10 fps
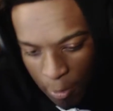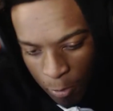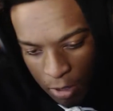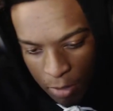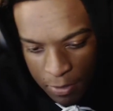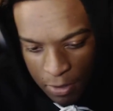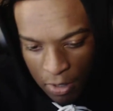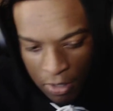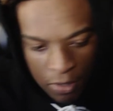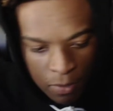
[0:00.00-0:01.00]
Welcome to all
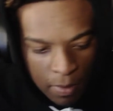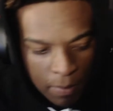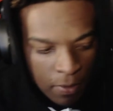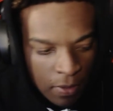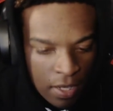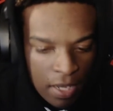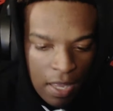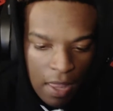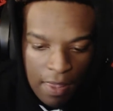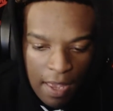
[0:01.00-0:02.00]
the new people
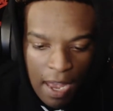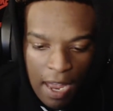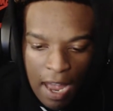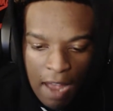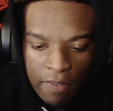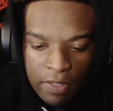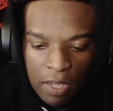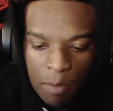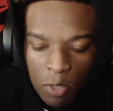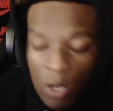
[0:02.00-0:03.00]
that have
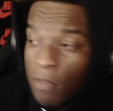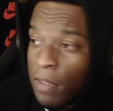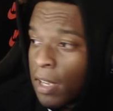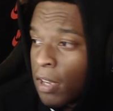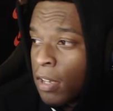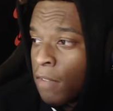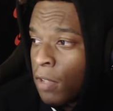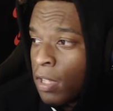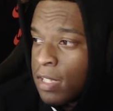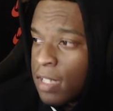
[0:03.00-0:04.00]
subbed over there, and if you
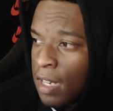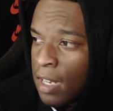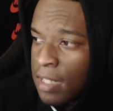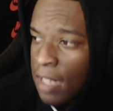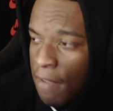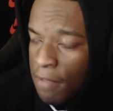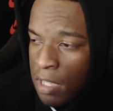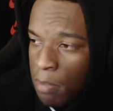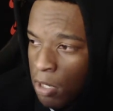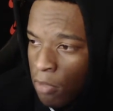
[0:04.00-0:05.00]
listen to this and haven't
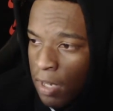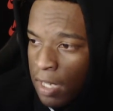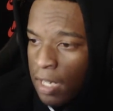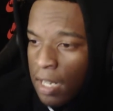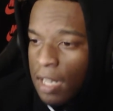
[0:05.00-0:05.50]
subbed already,